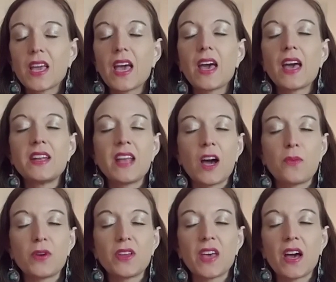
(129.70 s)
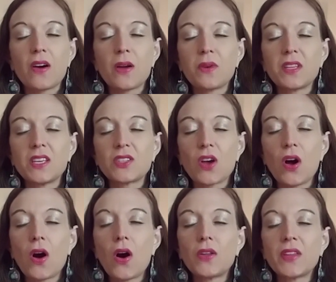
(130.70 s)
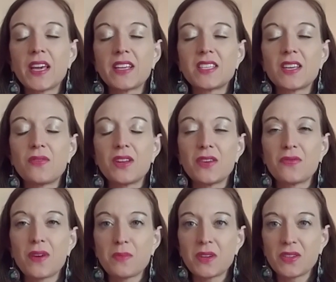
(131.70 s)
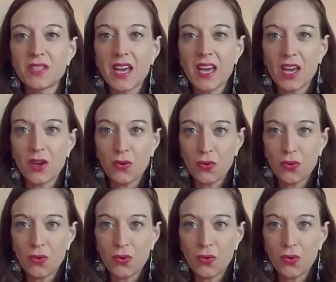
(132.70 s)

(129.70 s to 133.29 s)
And now breathe out and release all negativity from your day.